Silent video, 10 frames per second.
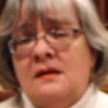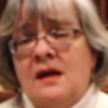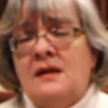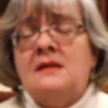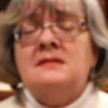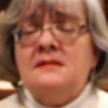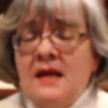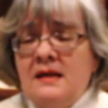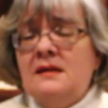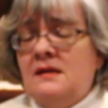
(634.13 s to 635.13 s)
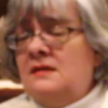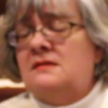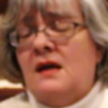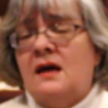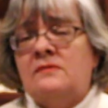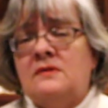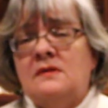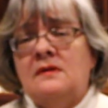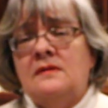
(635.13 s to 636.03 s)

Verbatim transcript: and ascended into heaven